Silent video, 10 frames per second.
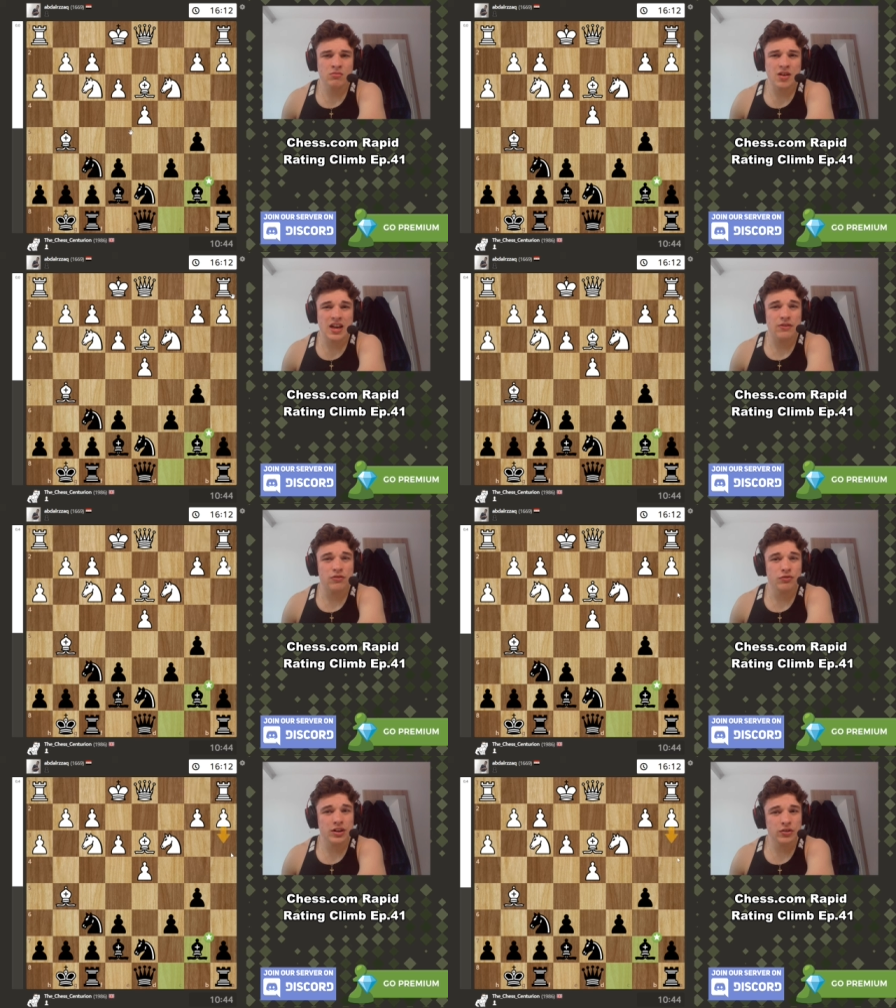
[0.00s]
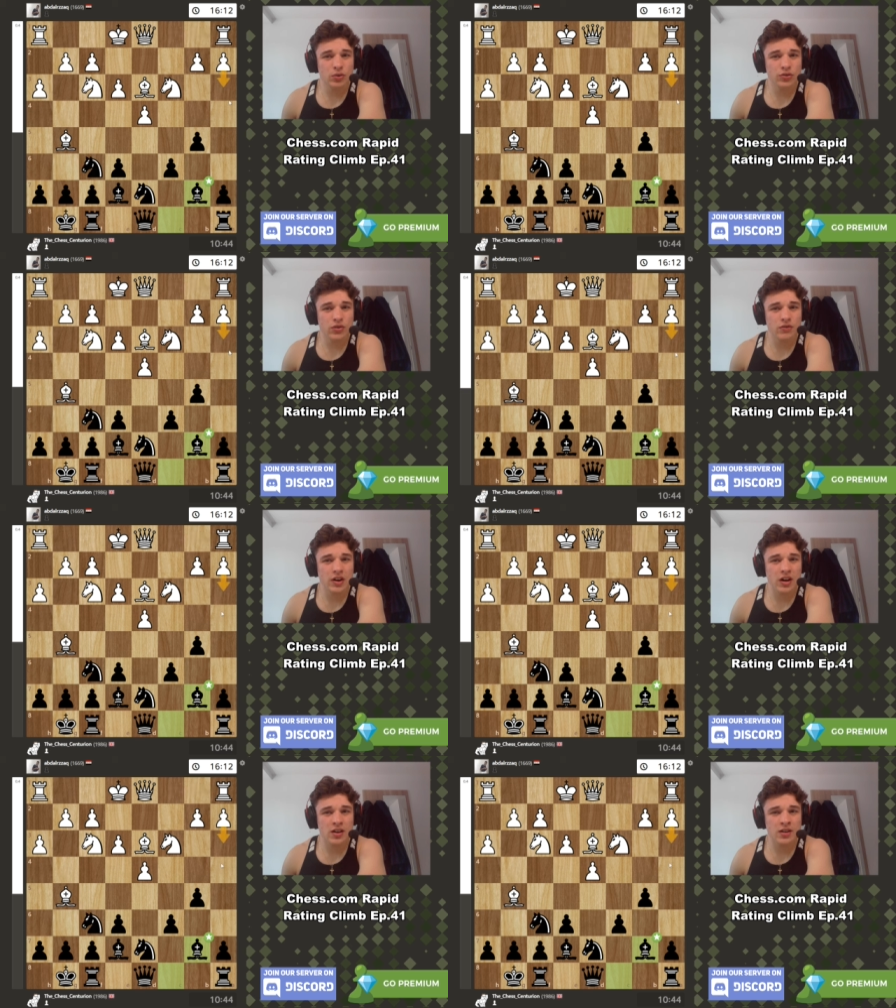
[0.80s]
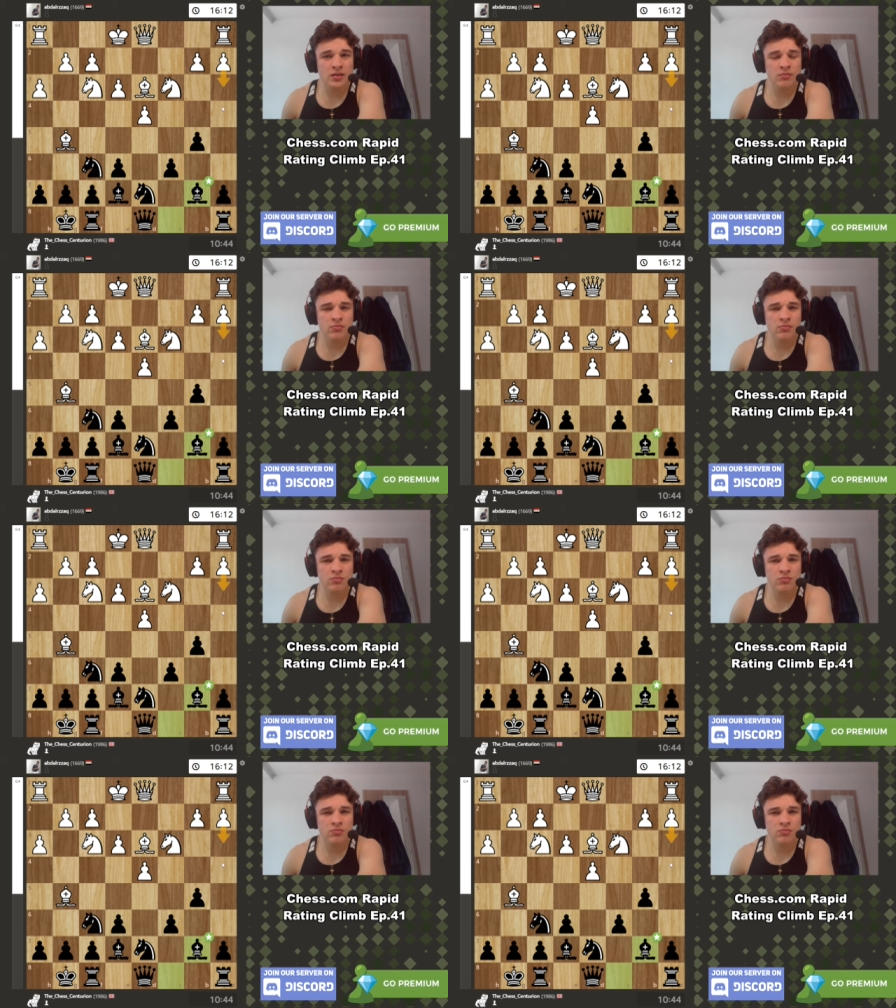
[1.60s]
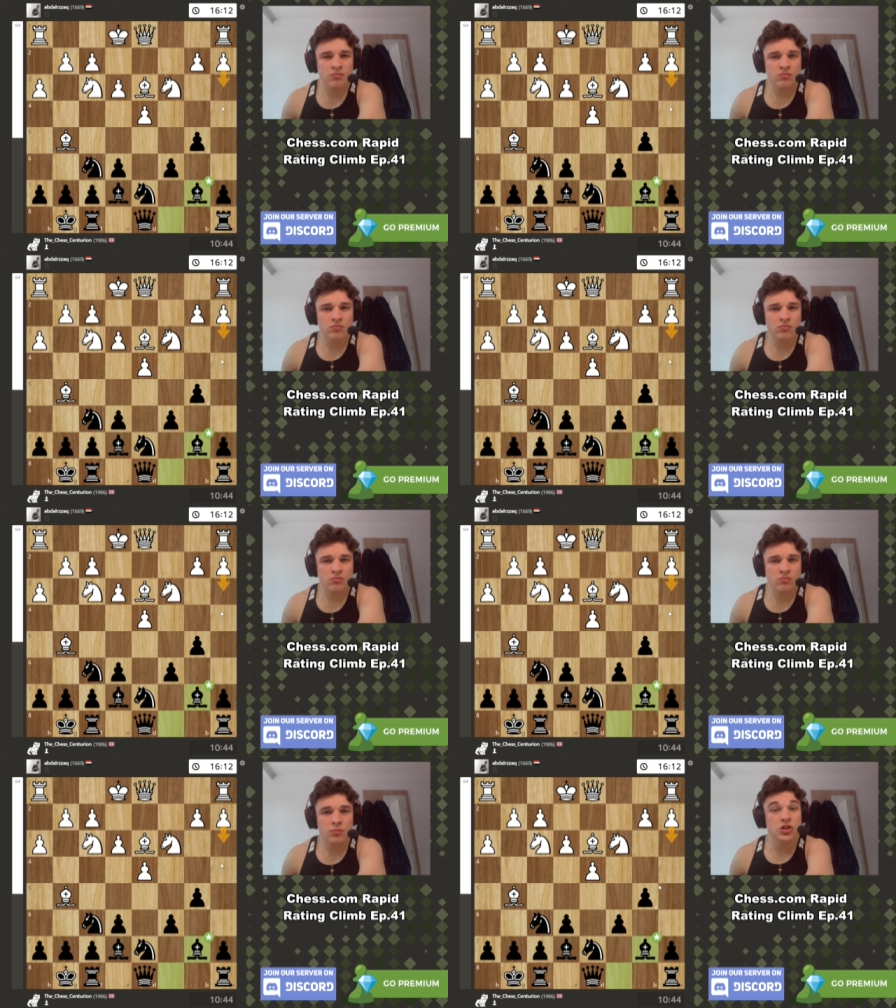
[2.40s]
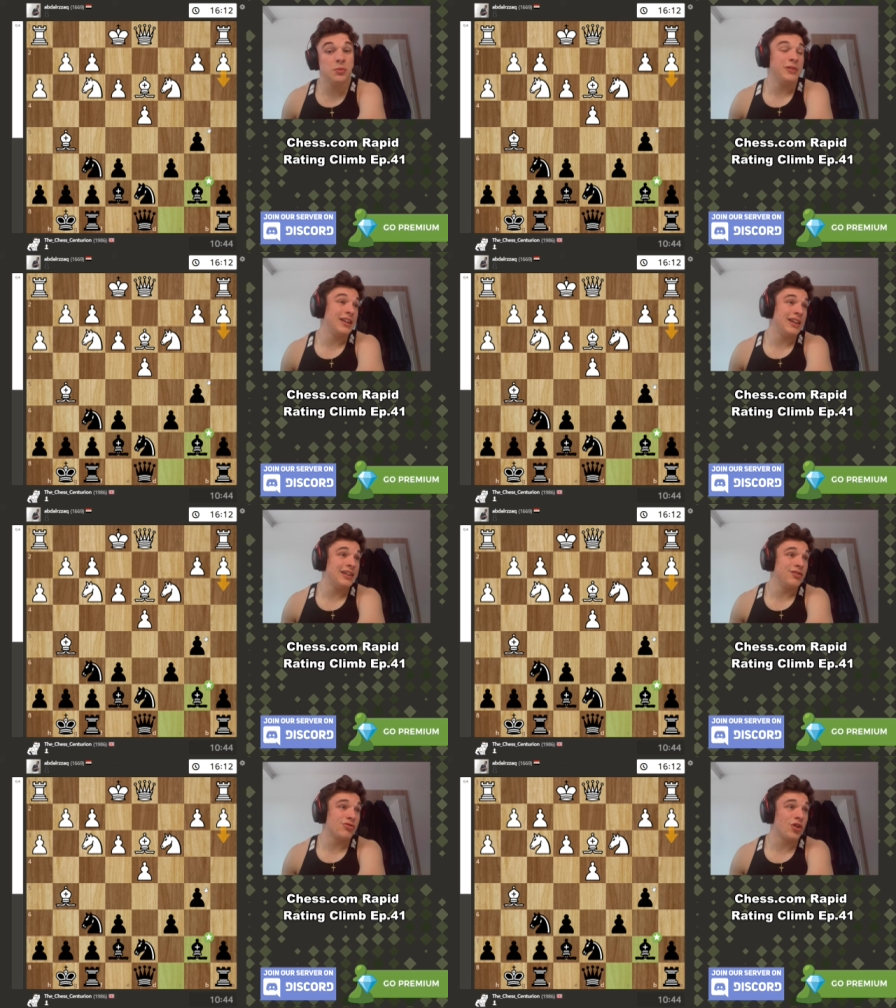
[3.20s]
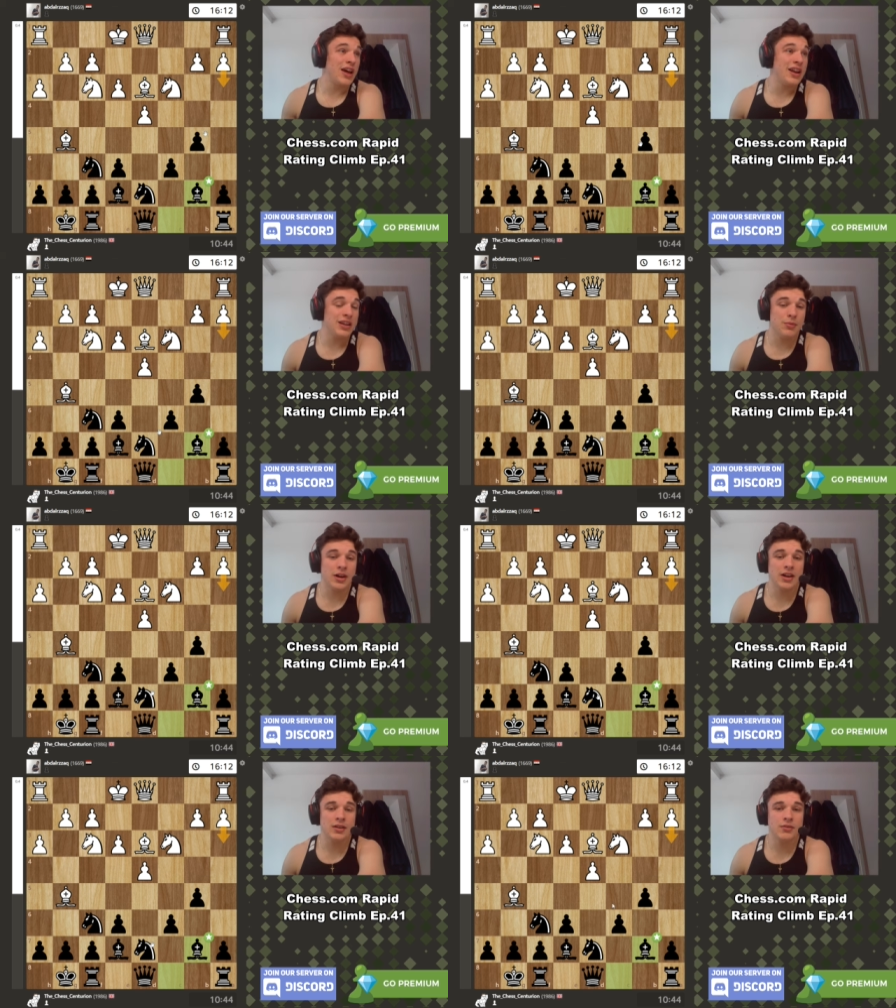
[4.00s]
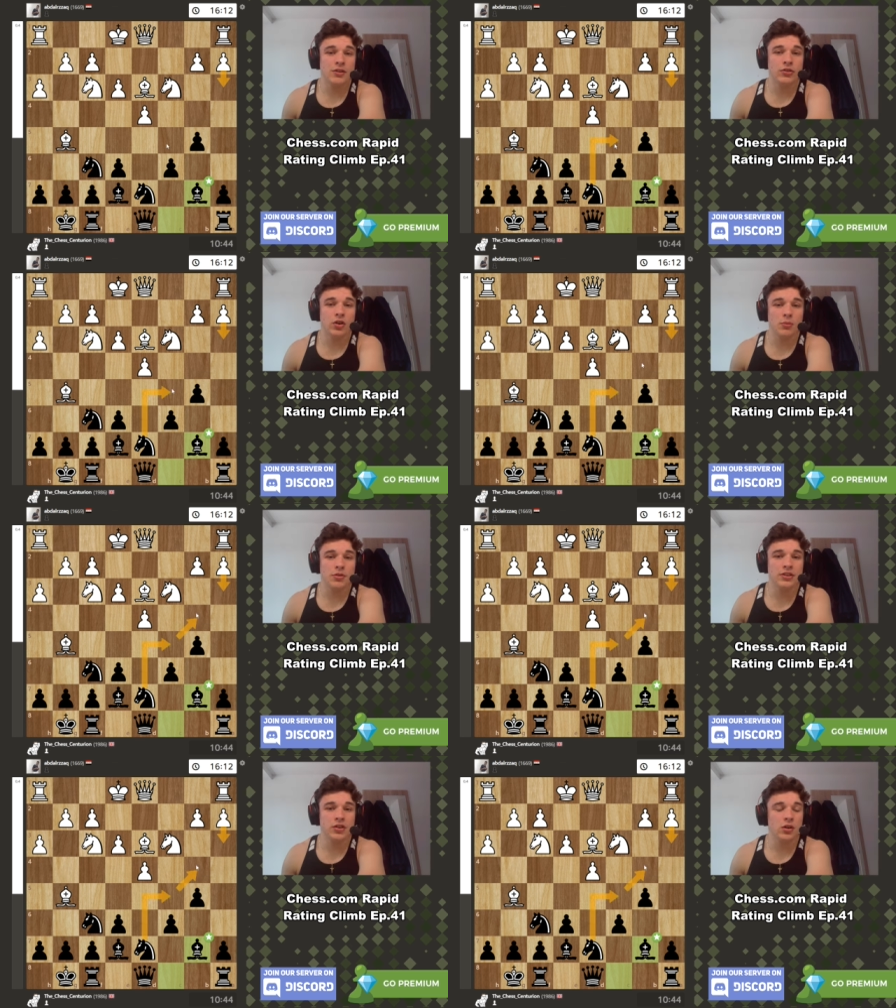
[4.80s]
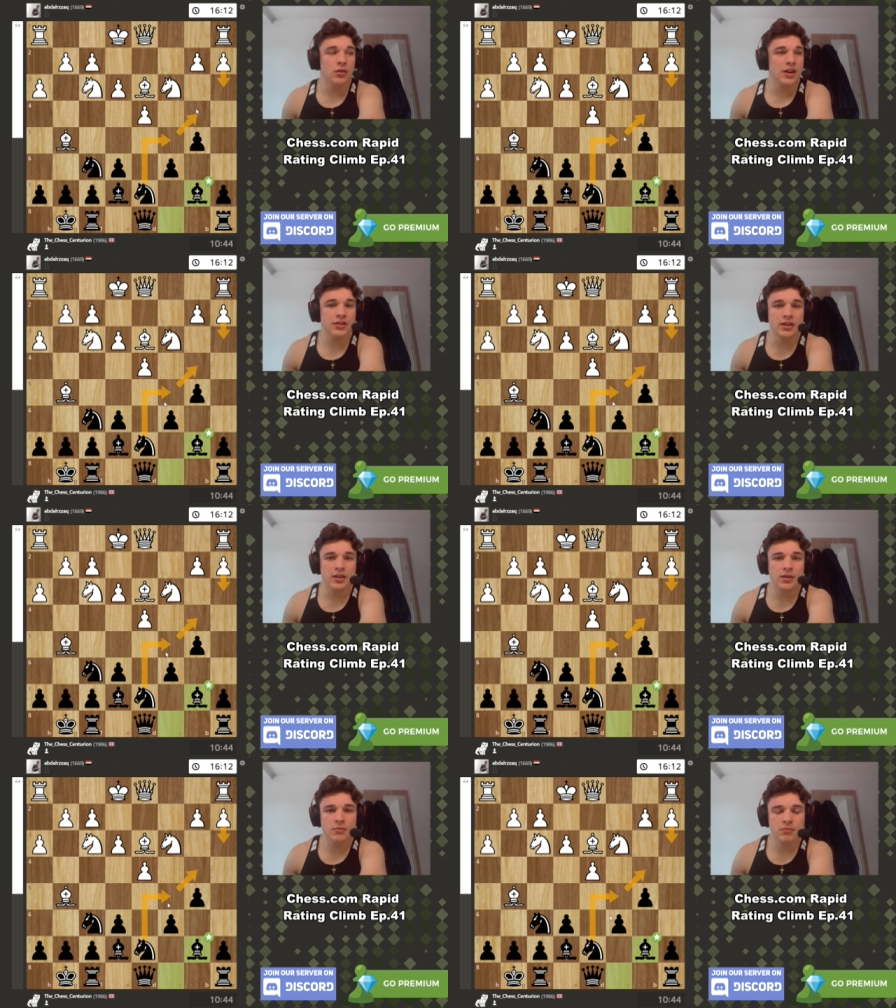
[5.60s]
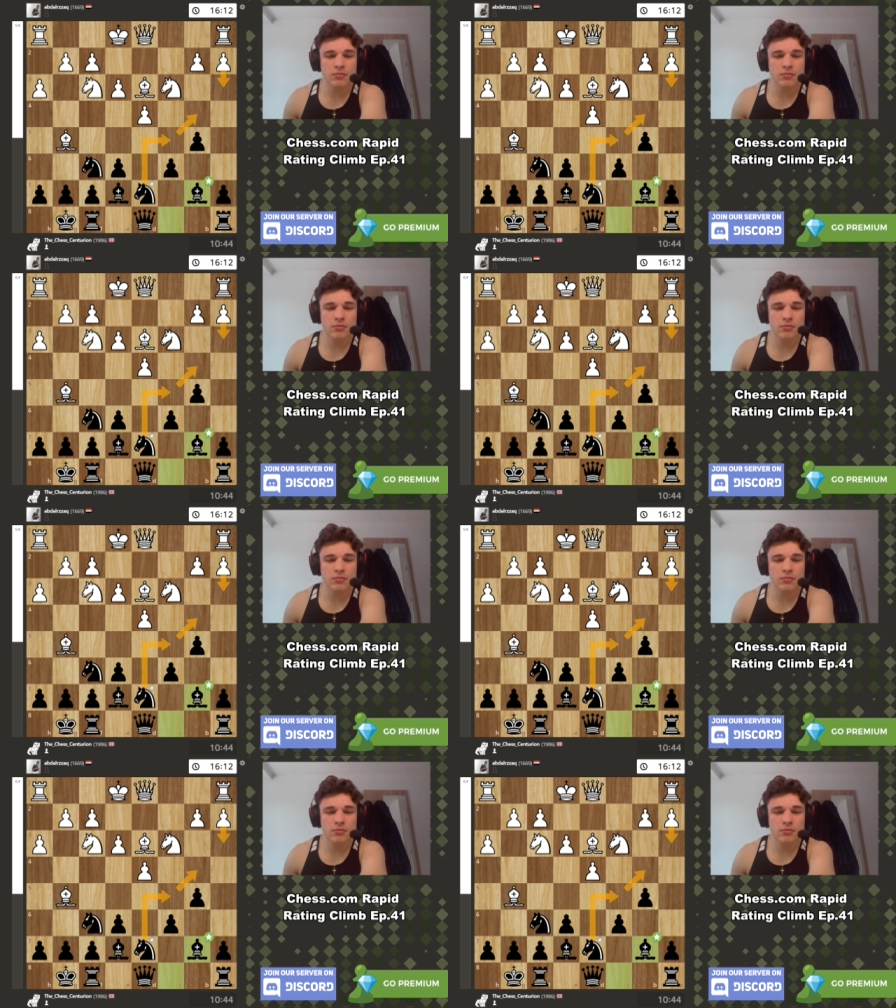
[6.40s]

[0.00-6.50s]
a three is also fine, which he played later on anyway to stop this whole idea.